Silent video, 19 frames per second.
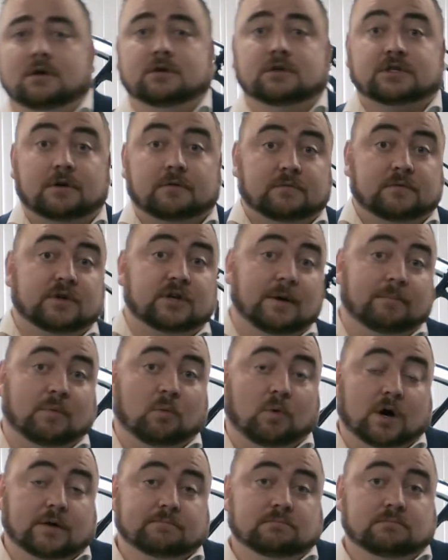So number
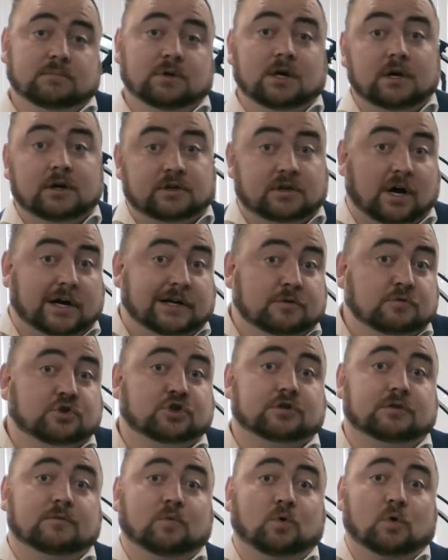1,
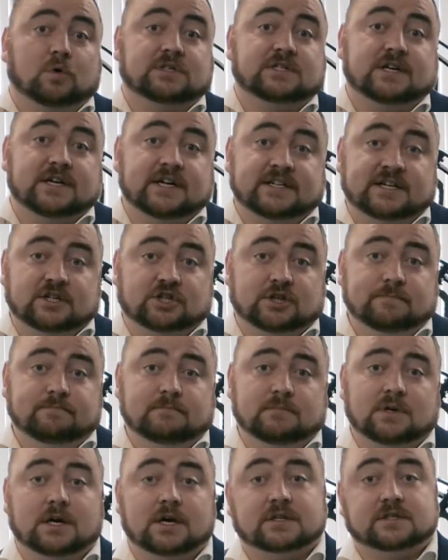dilution water addition.
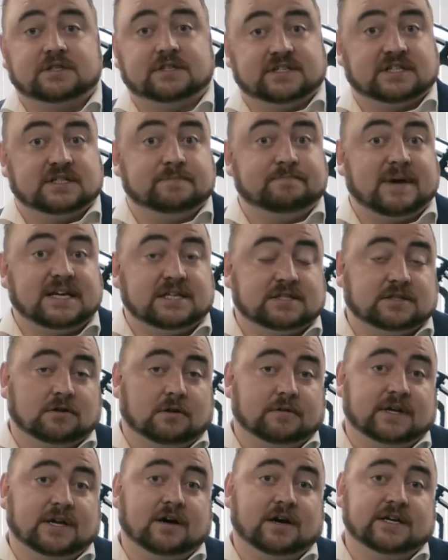So this is based
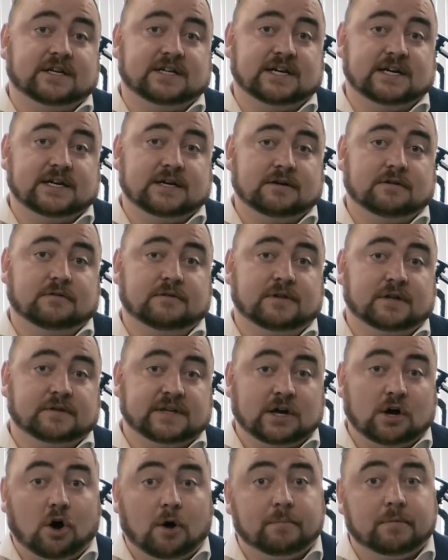on the idea that
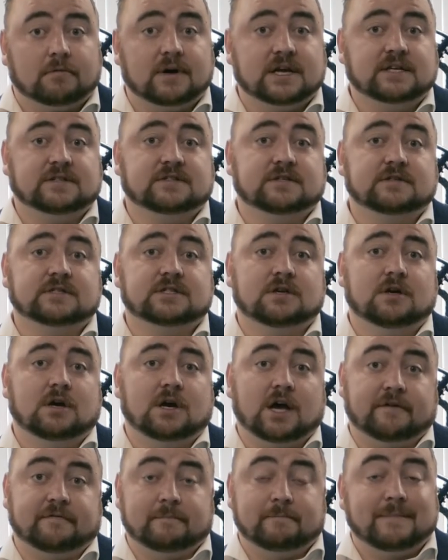the operators
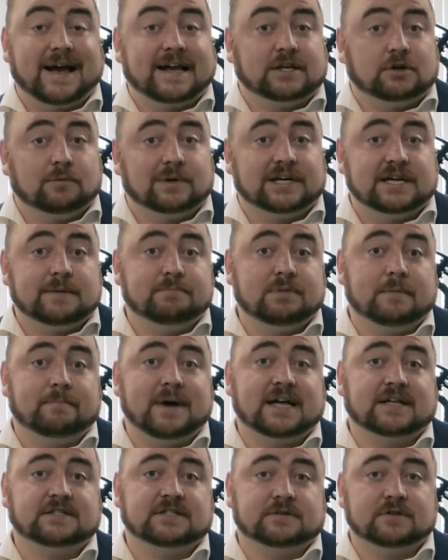have manually
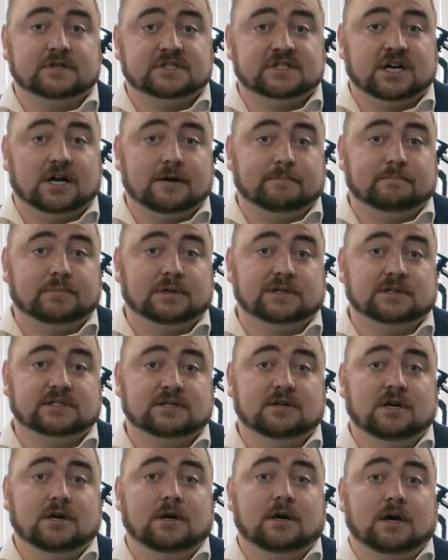pipetted the samples
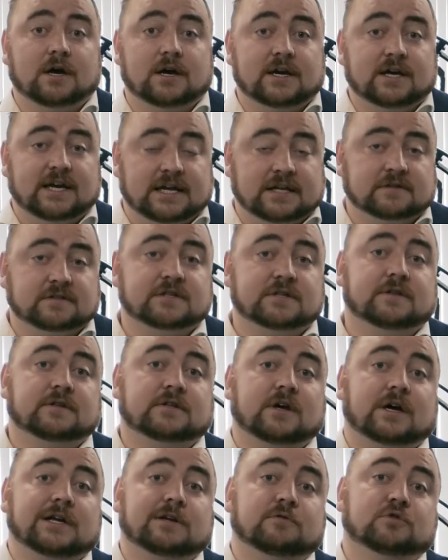into the
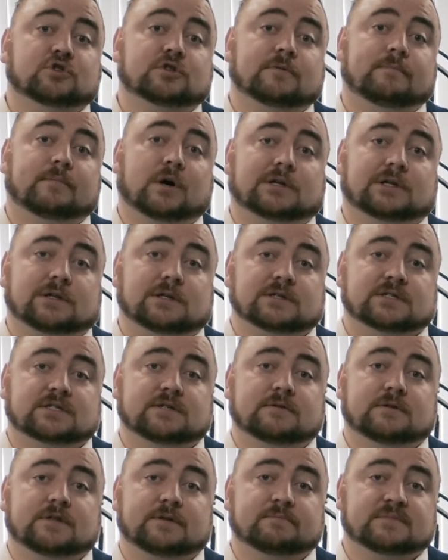dilution bottles
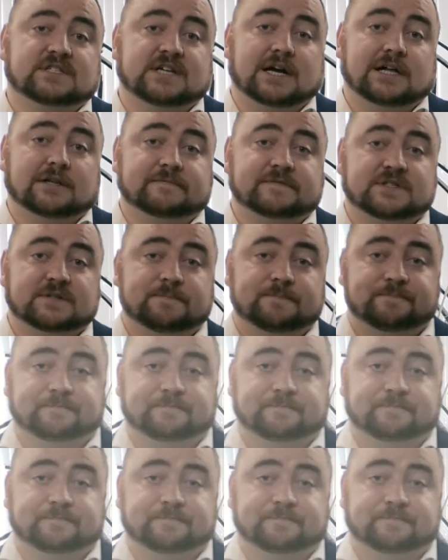themselves.